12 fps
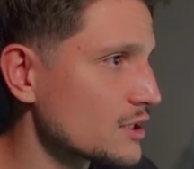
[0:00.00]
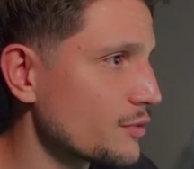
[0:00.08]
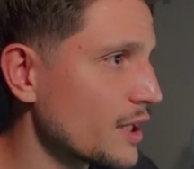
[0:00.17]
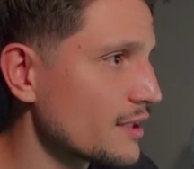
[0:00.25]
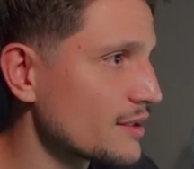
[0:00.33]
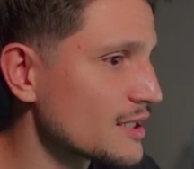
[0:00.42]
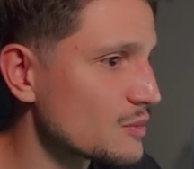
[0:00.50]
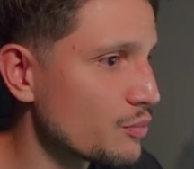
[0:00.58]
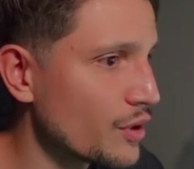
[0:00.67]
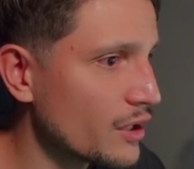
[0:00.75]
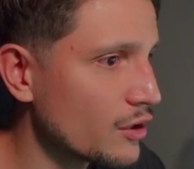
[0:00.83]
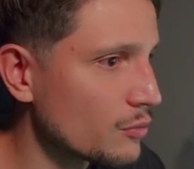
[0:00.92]
and we had this
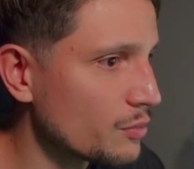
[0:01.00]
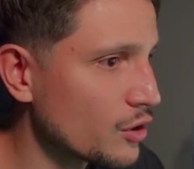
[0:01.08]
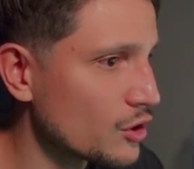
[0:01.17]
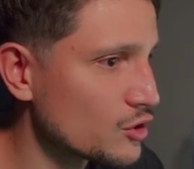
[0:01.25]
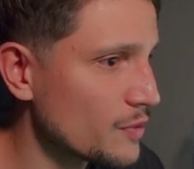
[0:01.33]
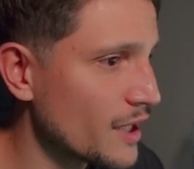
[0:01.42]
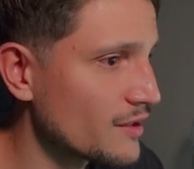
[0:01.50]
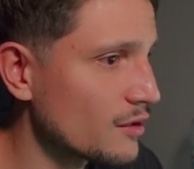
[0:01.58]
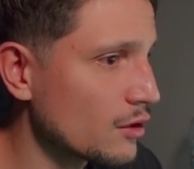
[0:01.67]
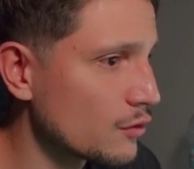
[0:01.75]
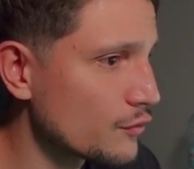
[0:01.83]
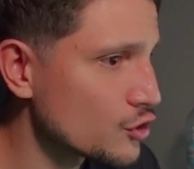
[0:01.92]
breakout because we had a
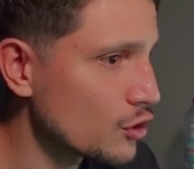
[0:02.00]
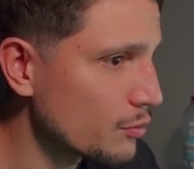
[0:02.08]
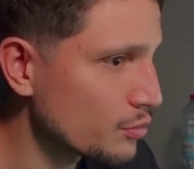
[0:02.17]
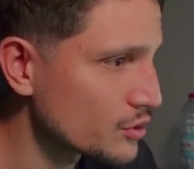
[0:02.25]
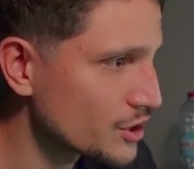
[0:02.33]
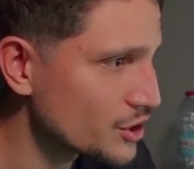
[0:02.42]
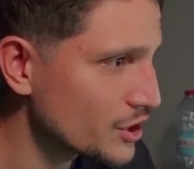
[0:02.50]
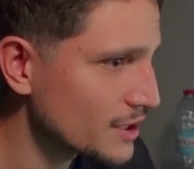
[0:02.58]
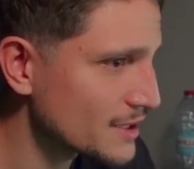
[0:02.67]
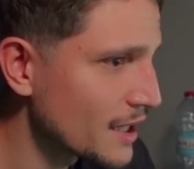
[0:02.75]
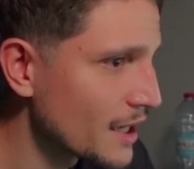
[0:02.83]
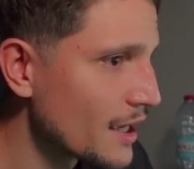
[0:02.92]
lot of short
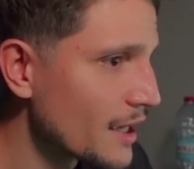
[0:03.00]
positions